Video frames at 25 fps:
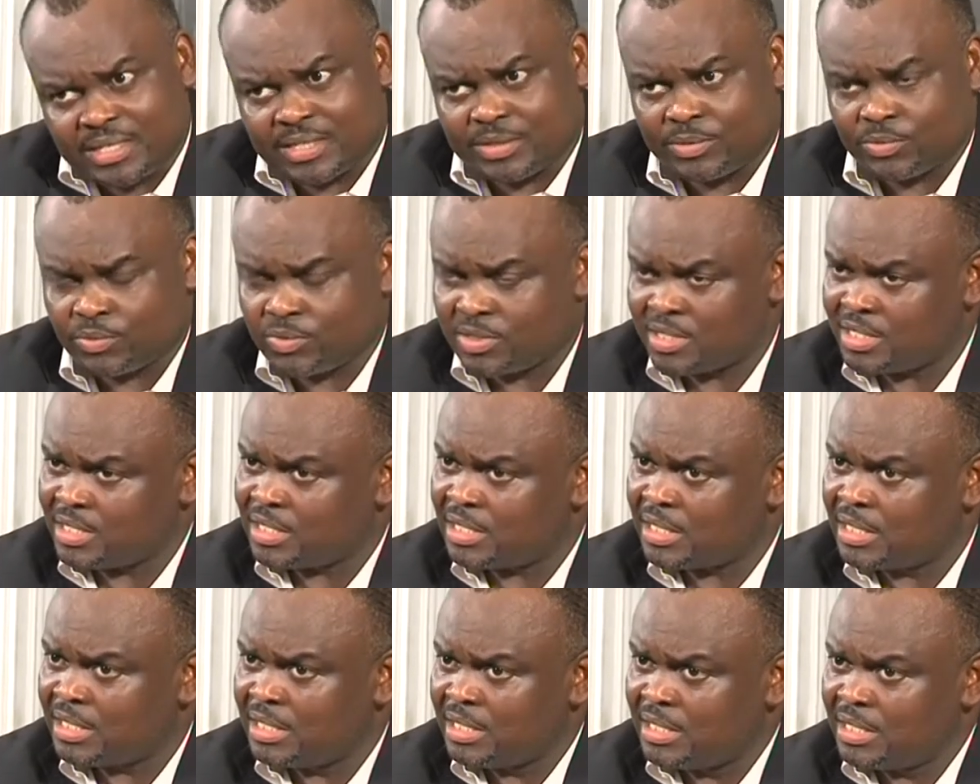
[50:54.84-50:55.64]
that we
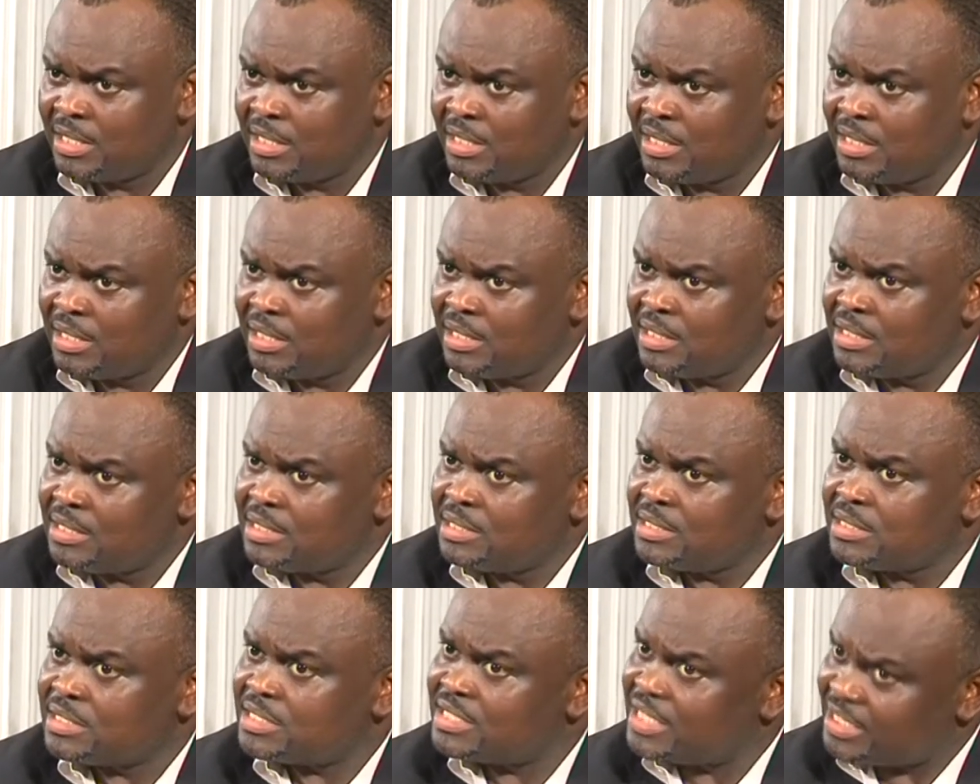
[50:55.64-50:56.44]
are
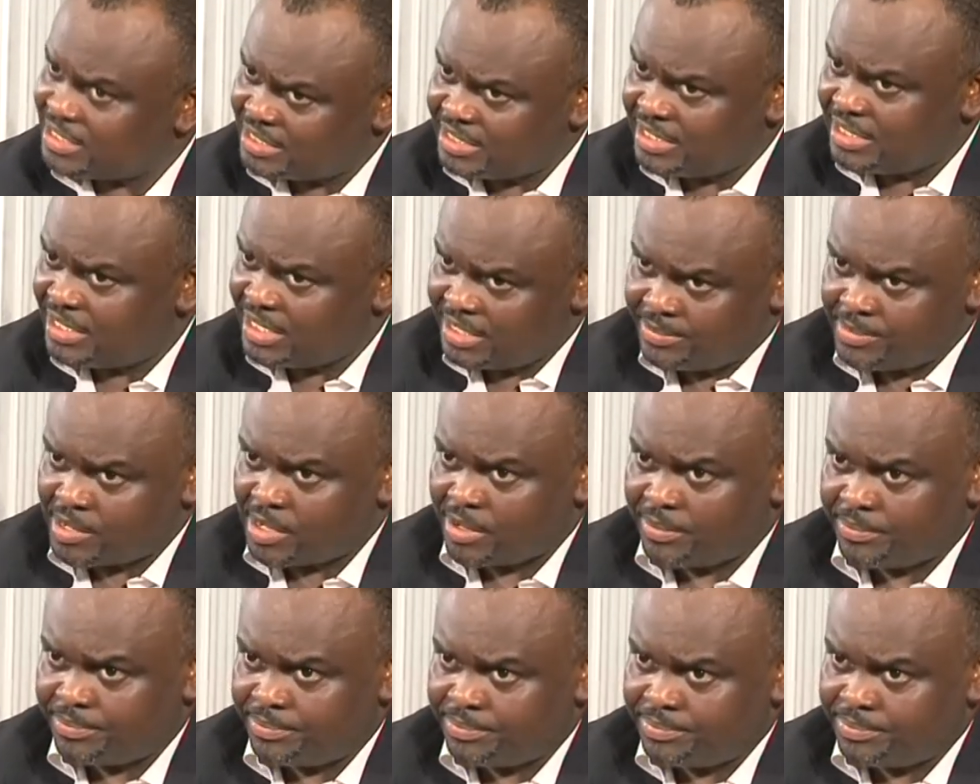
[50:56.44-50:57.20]
setting him up.